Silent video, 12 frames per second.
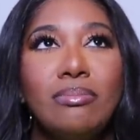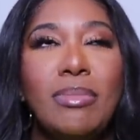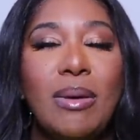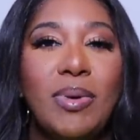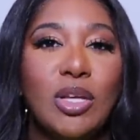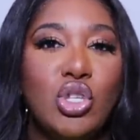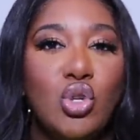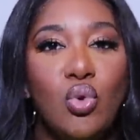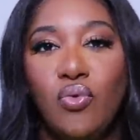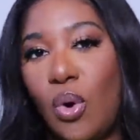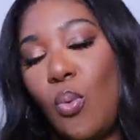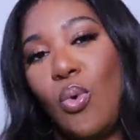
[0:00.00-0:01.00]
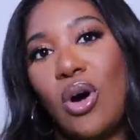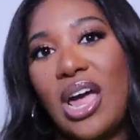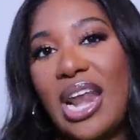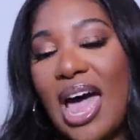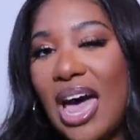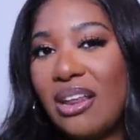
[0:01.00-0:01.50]
maybe a two for
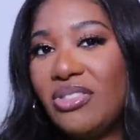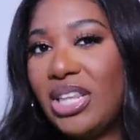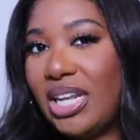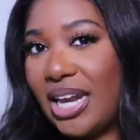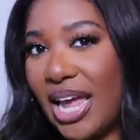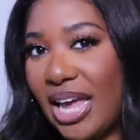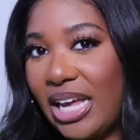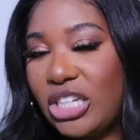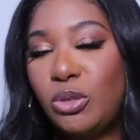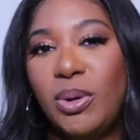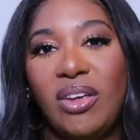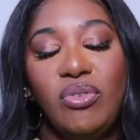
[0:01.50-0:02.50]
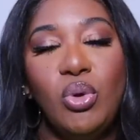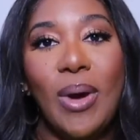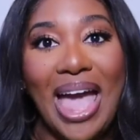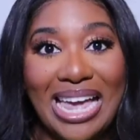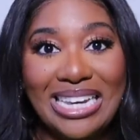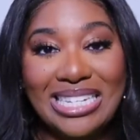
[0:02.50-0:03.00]
one out of the Laneige, but if you
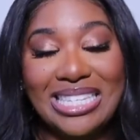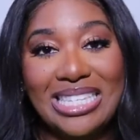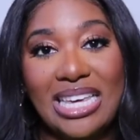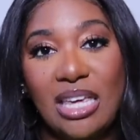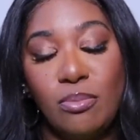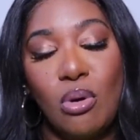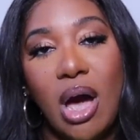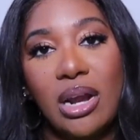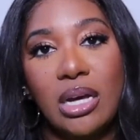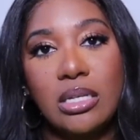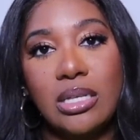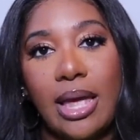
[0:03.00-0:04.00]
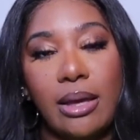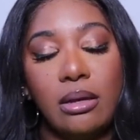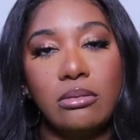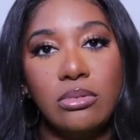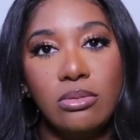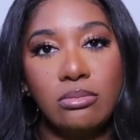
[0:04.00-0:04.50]
hate sticky products like
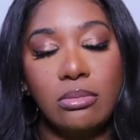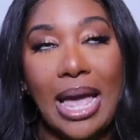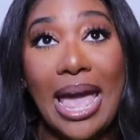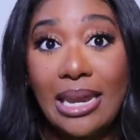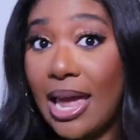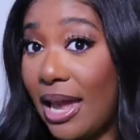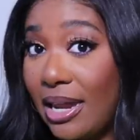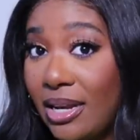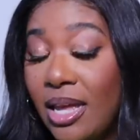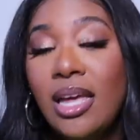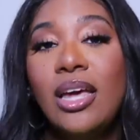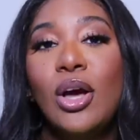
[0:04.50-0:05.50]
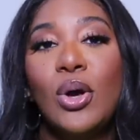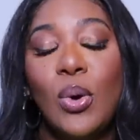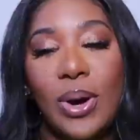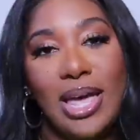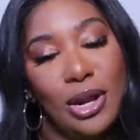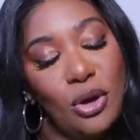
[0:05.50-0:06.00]
hate, hate, go
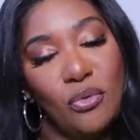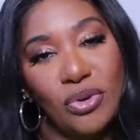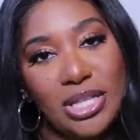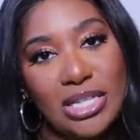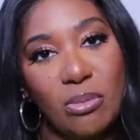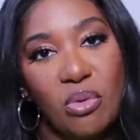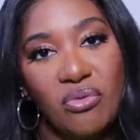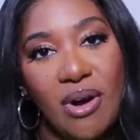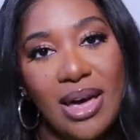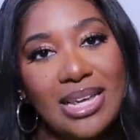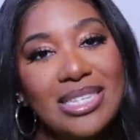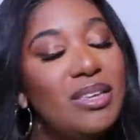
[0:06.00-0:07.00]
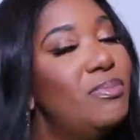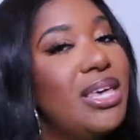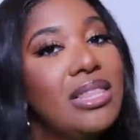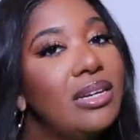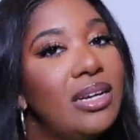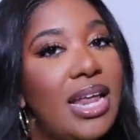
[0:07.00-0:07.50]
ahead and go for the summer Fridays. To me,
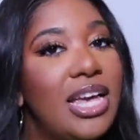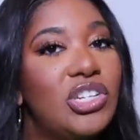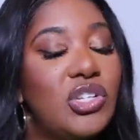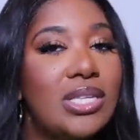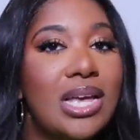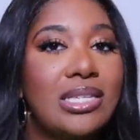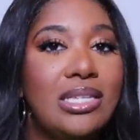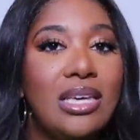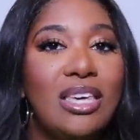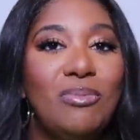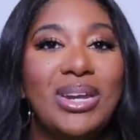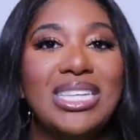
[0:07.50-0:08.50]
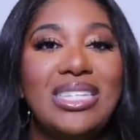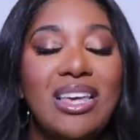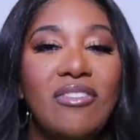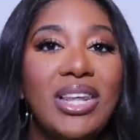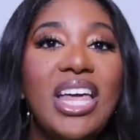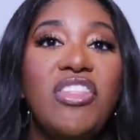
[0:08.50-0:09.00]
the Laneige is not sticky, but it's
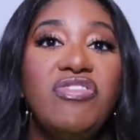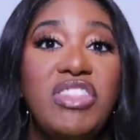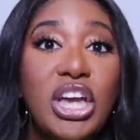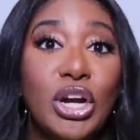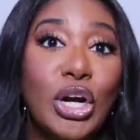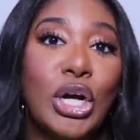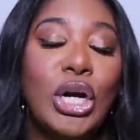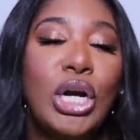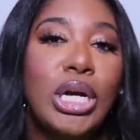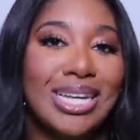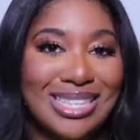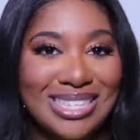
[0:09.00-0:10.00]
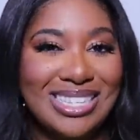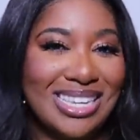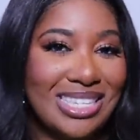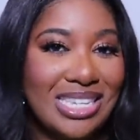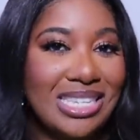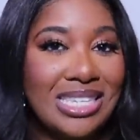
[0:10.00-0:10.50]
definitely a thicker
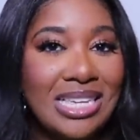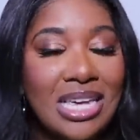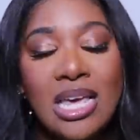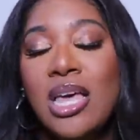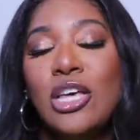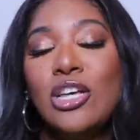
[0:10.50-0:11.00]
consistency.